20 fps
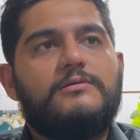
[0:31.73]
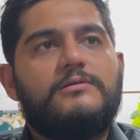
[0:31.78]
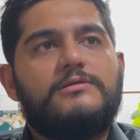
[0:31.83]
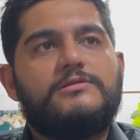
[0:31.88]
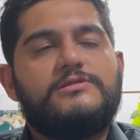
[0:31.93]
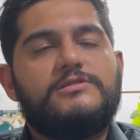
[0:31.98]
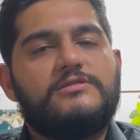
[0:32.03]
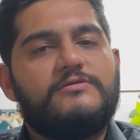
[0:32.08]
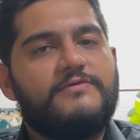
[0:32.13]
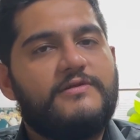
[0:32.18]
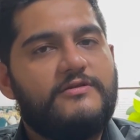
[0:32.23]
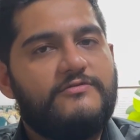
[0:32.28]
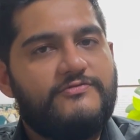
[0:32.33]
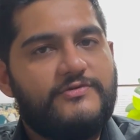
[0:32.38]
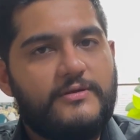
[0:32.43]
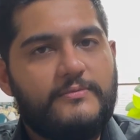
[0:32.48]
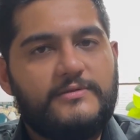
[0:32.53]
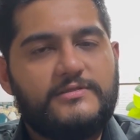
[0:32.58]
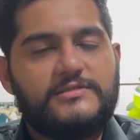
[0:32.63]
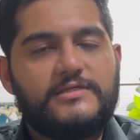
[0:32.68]
She's a very
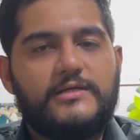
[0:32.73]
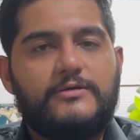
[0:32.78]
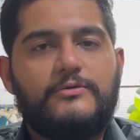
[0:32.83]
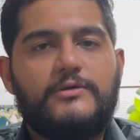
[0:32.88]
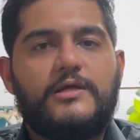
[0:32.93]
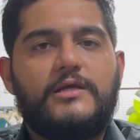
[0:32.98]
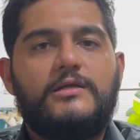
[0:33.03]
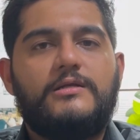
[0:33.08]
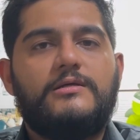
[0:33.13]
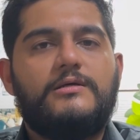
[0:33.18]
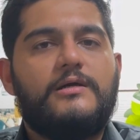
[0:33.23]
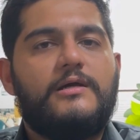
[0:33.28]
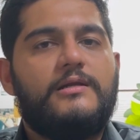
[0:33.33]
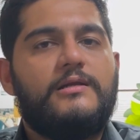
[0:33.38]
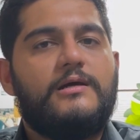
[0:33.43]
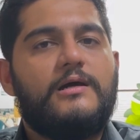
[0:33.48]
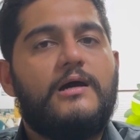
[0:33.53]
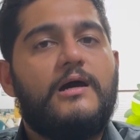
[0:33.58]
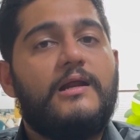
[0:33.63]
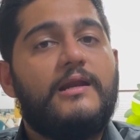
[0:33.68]
famous educator and
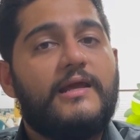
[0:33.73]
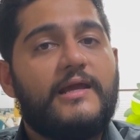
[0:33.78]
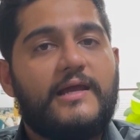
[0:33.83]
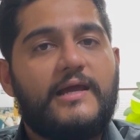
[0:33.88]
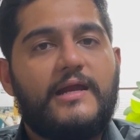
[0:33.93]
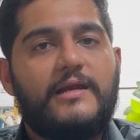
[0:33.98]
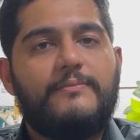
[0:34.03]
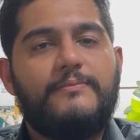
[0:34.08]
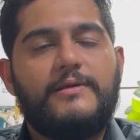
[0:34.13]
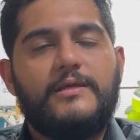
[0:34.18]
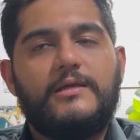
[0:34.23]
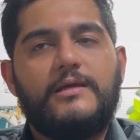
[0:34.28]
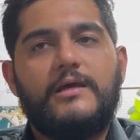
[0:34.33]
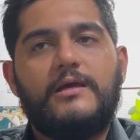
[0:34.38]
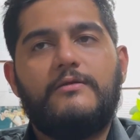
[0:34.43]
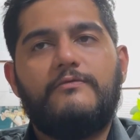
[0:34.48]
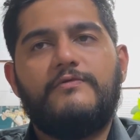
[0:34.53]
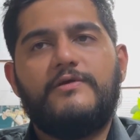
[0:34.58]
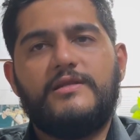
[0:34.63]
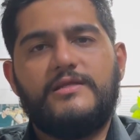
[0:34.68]
Unacademy
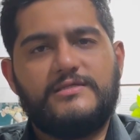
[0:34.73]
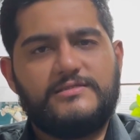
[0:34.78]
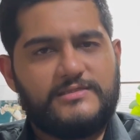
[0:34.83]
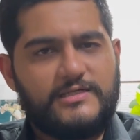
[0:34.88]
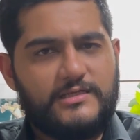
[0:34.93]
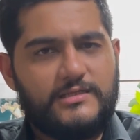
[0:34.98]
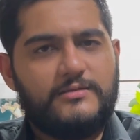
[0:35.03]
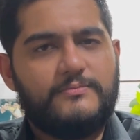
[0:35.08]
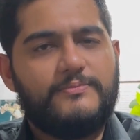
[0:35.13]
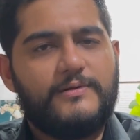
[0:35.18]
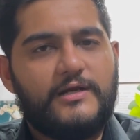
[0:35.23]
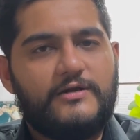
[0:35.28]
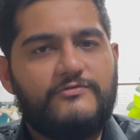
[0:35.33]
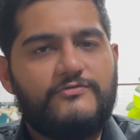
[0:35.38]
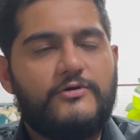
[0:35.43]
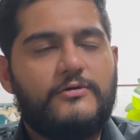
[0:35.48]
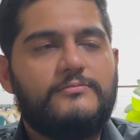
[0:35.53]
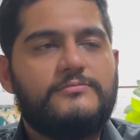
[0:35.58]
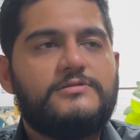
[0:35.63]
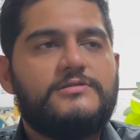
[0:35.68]
and various other
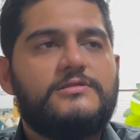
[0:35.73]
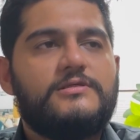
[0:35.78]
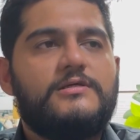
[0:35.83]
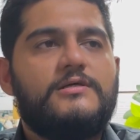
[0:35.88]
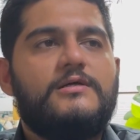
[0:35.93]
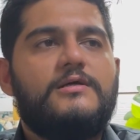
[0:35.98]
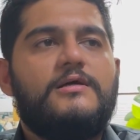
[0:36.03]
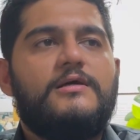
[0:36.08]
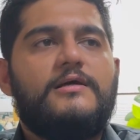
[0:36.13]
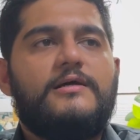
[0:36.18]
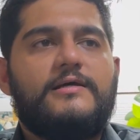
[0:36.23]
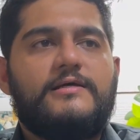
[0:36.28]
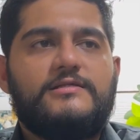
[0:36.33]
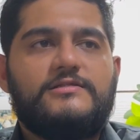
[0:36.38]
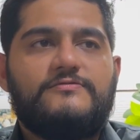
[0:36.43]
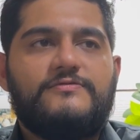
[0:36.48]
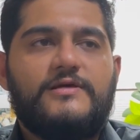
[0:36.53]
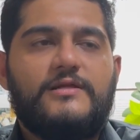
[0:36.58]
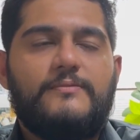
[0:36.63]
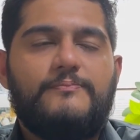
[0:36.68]
platforms as
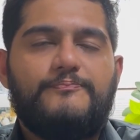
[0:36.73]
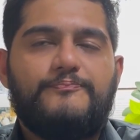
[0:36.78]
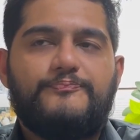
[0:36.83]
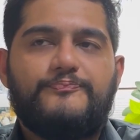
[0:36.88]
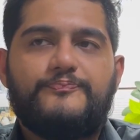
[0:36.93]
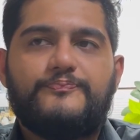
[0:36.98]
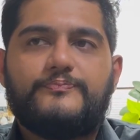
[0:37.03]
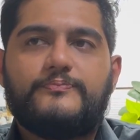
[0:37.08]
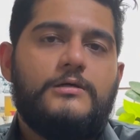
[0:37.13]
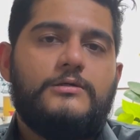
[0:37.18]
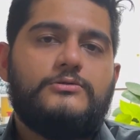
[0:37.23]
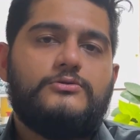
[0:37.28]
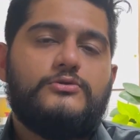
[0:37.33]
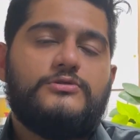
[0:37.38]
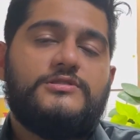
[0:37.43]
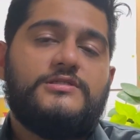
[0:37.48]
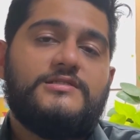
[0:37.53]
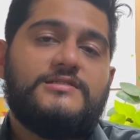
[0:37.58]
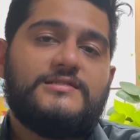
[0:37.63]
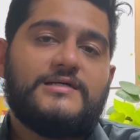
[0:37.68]
well. So
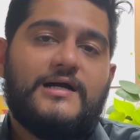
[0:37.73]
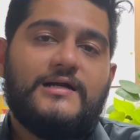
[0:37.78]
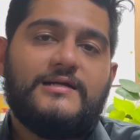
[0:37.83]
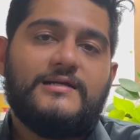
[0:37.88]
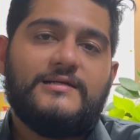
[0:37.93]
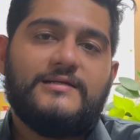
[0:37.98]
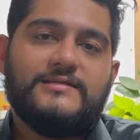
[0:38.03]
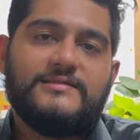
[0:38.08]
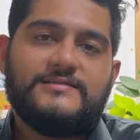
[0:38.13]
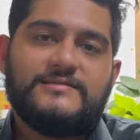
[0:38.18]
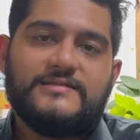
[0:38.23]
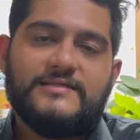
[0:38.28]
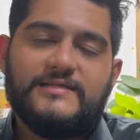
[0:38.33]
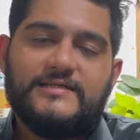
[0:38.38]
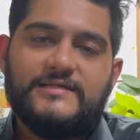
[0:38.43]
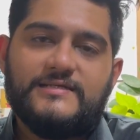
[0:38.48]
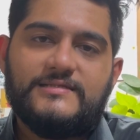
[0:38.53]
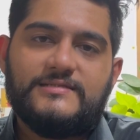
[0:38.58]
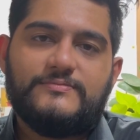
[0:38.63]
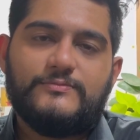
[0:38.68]
she started this
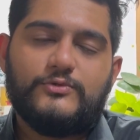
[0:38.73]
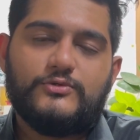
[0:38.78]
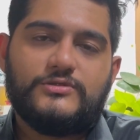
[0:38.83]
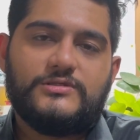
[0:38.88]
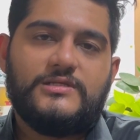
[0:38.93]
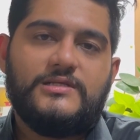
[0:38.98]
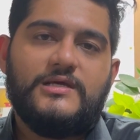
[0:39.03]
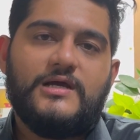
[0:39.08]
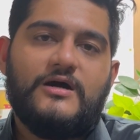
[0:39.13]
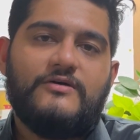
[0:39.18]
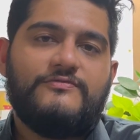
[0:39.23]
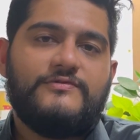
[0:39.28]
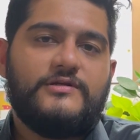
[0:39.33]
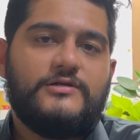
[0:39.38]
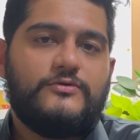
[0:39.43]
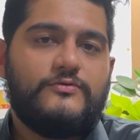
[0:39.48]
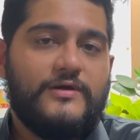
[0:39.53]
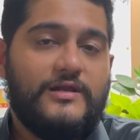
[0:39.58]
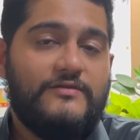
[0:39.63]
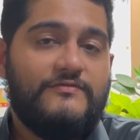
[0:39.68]
series mostly after
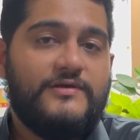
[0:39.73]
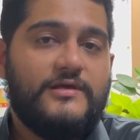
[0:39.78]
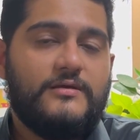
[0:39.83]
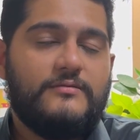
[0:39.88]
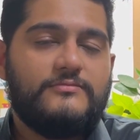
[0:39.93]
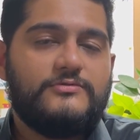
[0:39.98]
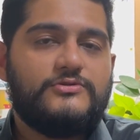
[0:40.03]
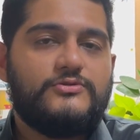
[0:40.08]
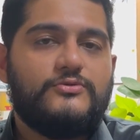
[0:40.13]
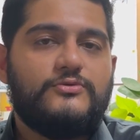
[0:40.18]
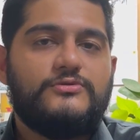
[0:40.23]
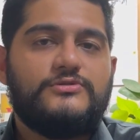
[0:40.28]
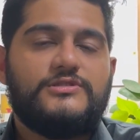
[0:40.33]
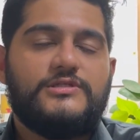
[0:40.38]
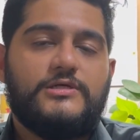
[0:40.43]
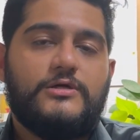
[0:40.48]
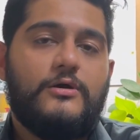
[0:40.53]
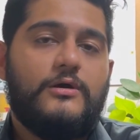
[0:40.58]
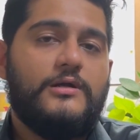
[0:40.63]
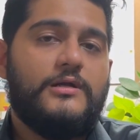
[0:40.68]
12 AM, so she
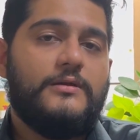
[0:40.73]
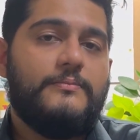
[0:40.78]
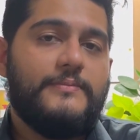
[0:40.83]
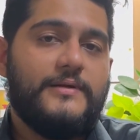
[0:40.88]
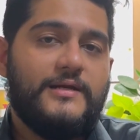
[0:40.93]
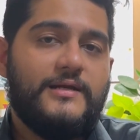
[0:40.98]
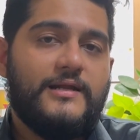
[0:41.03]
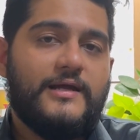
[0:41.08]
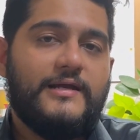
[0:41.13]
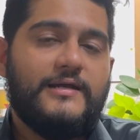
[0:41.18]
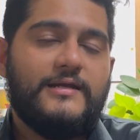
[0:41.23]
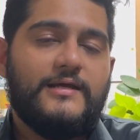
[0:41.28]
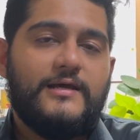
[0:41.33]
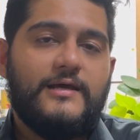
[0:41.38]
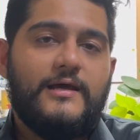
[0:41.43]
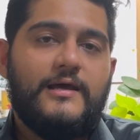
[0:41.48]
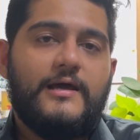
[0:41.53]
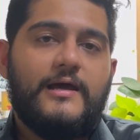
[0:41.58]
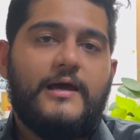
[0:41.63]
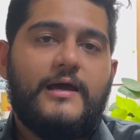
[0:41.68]
called it midnight,
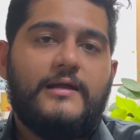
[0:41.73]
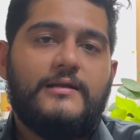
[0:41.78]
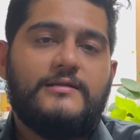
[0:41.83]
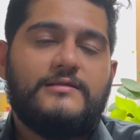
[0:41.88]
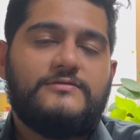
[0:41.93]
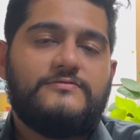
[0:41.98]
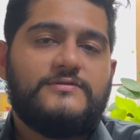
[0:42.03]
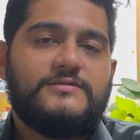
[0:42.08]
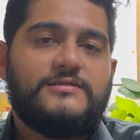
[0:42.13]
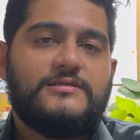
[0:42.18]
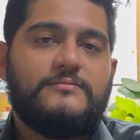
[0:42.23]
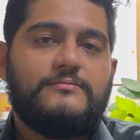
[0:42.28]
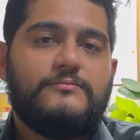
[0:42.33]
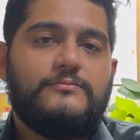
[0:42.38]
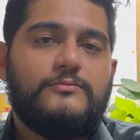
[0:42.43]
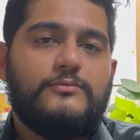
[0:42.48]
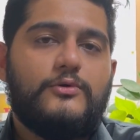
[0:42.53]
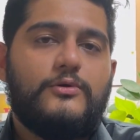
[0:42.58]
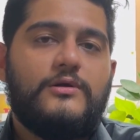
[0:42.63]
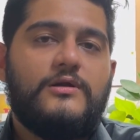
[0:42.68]
and this was a
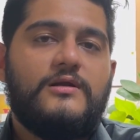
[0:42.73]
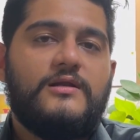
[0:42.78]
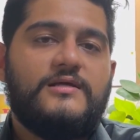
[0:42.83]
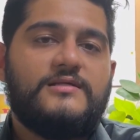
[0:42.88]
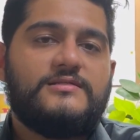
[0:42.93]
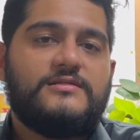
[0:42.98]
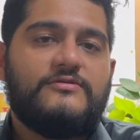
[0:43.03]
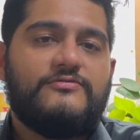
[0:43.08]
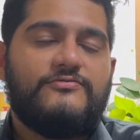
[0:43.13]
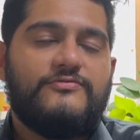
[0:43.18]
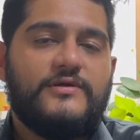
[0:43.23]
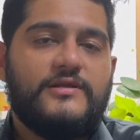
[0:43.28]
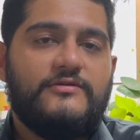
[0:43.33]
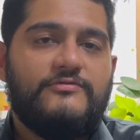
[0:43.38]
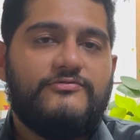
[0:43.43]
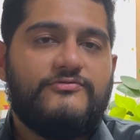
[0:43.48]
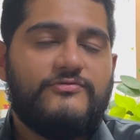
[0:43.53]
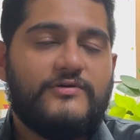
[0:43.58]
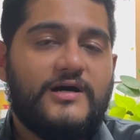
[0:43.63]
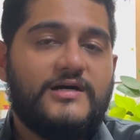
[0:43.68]
more or less a very
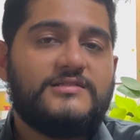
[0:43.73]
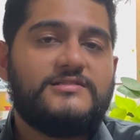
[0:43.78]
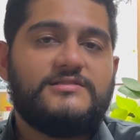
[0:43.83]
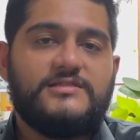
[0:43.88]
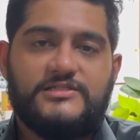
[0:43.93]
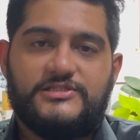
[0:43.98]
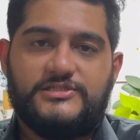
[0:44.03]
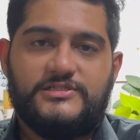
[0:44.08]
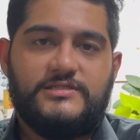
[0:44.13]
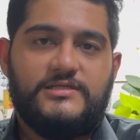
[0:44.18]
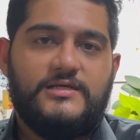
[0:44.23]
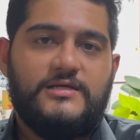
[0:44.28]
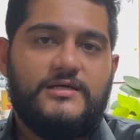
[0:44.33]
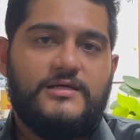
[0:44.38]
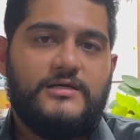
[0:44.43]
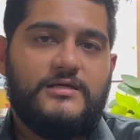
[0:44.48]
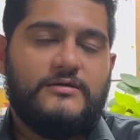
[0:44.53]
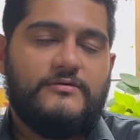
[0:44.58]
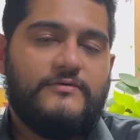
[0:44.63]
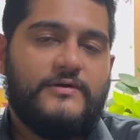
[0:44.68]
fast session
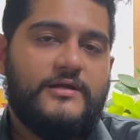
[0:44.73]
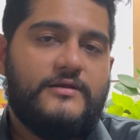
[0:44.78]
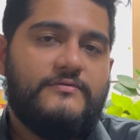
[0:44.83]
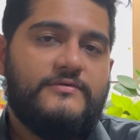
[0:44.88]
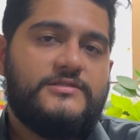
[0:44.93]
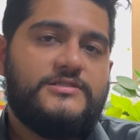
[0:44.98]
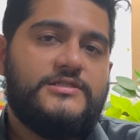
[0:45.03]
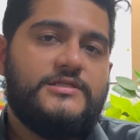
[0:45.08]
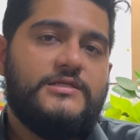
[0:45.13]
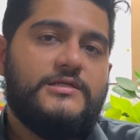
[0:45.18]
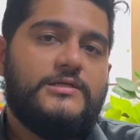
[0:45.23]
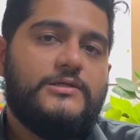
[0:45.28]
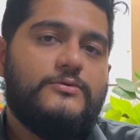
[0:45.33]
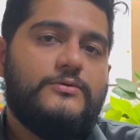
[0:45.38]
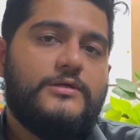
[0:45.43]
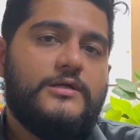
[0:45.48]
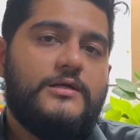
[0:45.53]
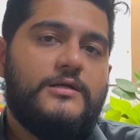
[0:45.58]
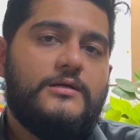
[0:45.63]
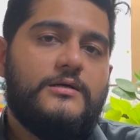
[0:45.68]
where she
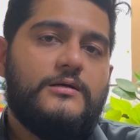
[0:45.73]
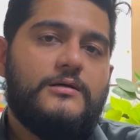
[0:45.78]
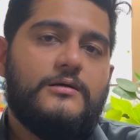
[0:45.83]
included